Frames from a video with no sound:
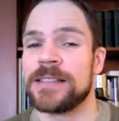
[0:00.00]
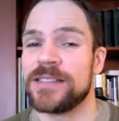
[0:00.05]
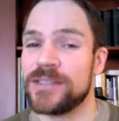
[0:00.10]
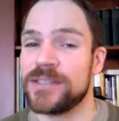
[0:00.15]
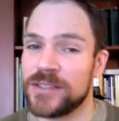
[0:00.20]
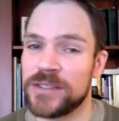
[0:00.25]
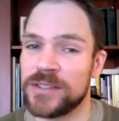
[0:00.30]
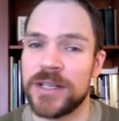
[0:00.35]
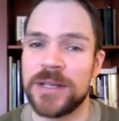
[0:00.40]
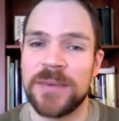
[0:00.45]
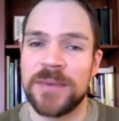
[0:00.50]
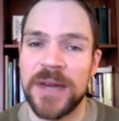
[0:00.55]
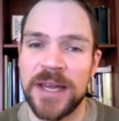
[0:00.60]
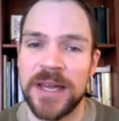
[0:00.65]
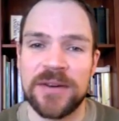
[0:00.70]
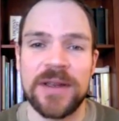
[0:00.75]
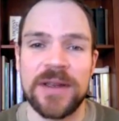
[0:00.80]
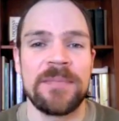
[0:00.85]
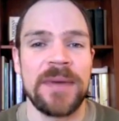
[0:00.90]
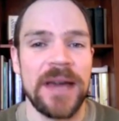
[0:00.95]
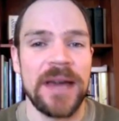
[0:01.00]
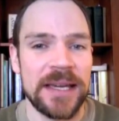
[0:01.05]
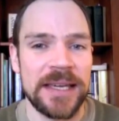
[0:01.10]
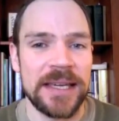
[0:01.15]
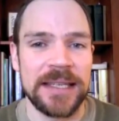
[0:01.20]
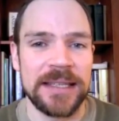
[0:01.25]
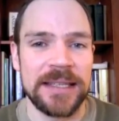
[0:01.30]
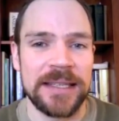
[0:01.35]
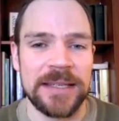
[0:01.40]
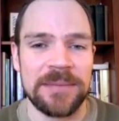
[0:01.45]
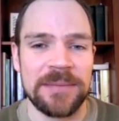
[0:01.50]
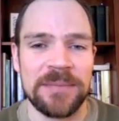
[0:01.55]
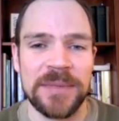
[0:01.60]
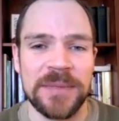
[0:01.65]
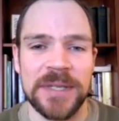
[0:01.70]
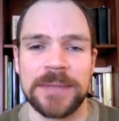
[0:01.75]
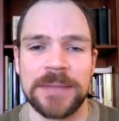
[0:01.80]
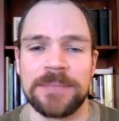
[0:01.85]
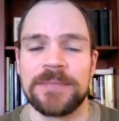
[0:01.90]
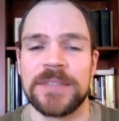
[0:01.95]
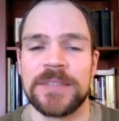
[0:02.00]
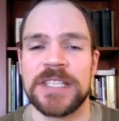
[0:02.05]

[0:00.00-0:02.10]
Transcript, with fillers: loon starting to migrate back inland, but